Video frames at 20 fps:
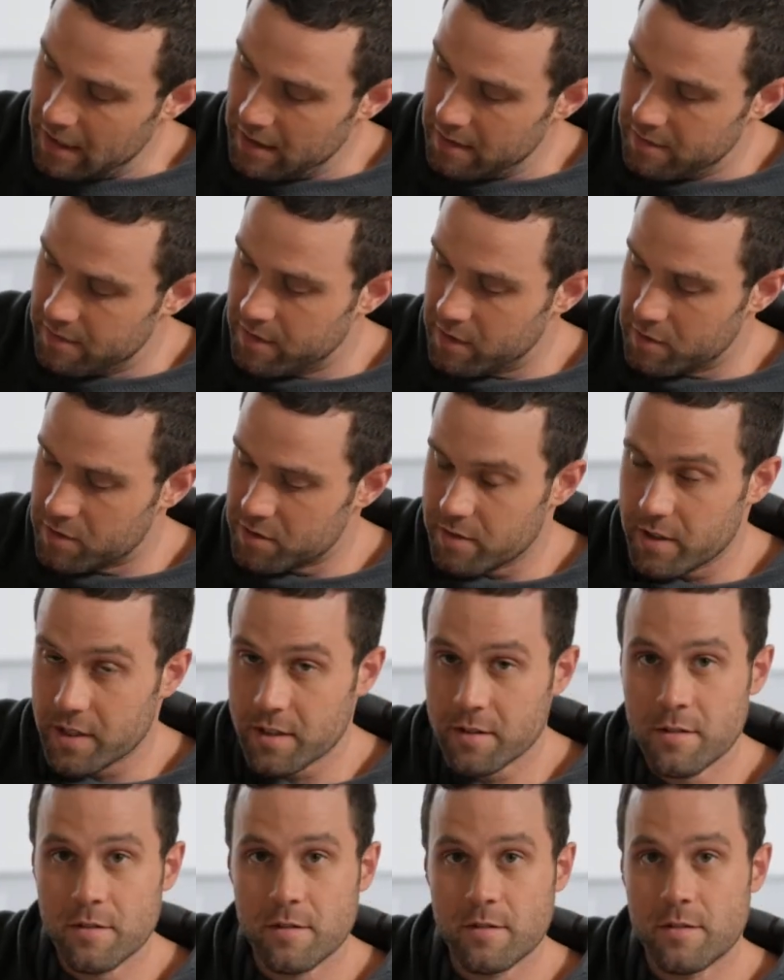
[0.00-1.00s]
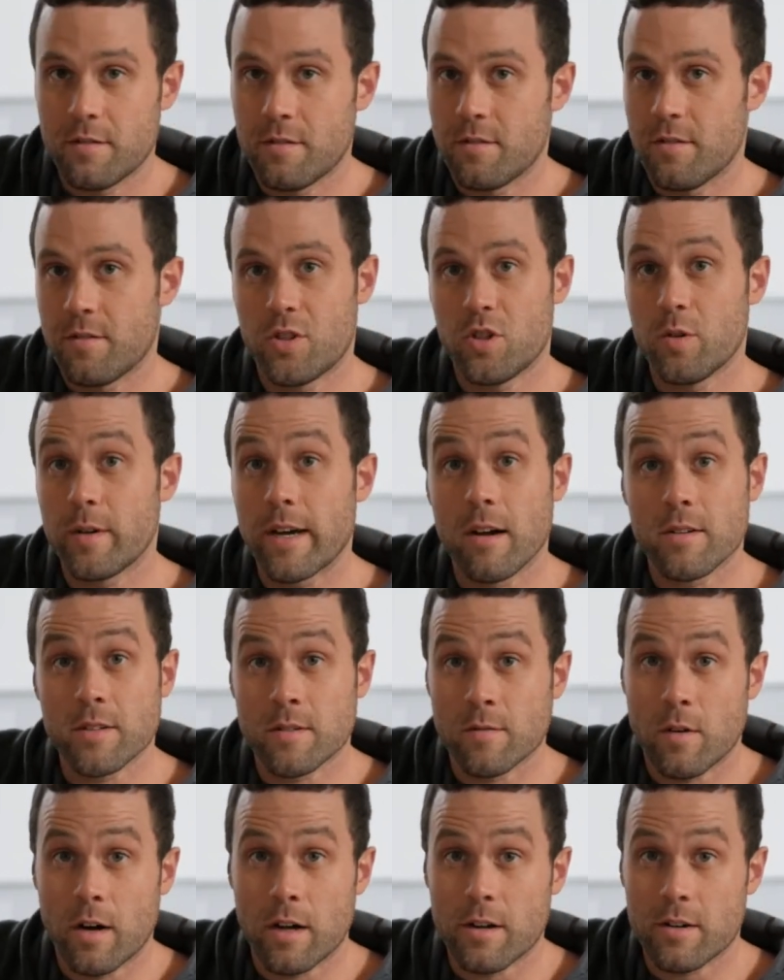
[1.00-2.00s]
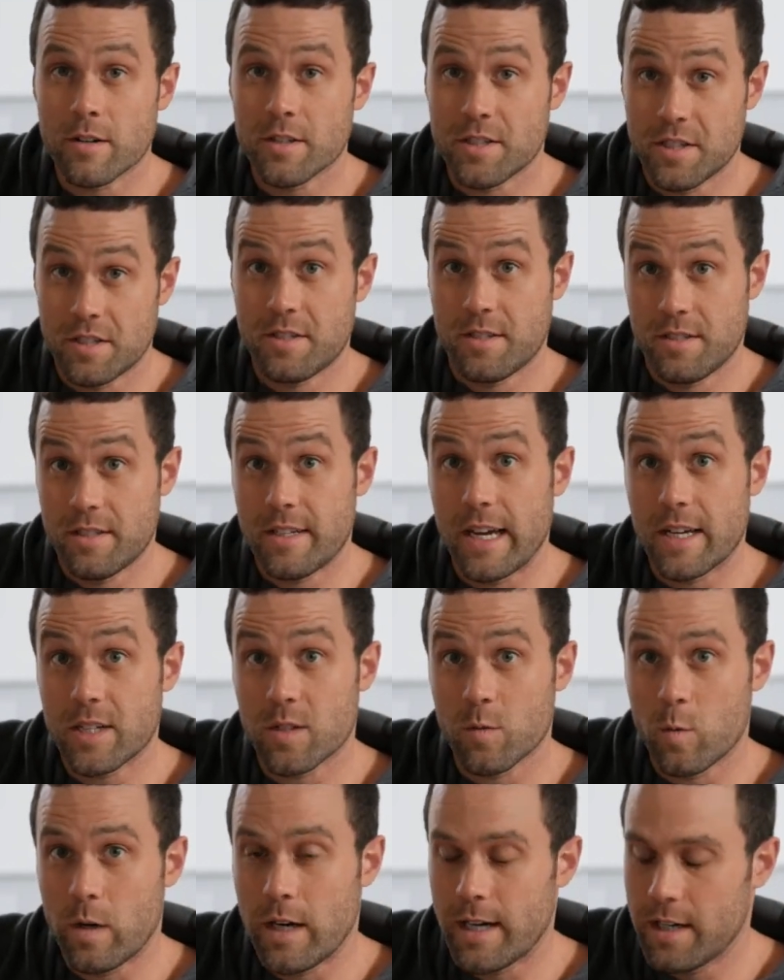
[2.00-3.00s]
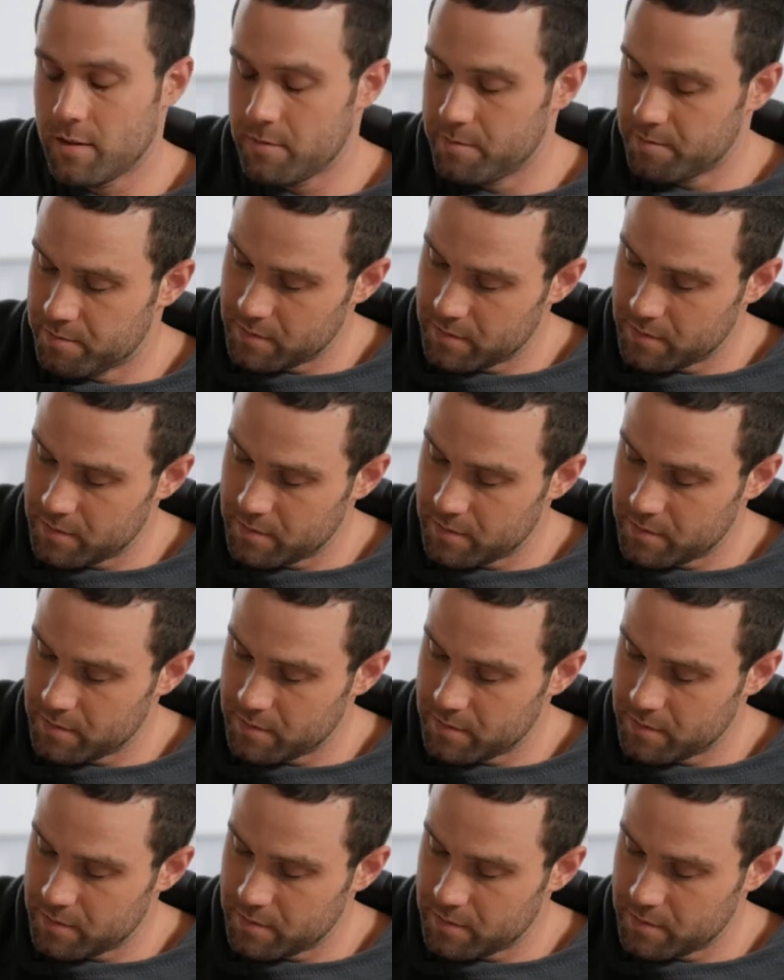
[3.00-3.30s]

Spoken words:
filtering 2 gallons of water. It just takes a while.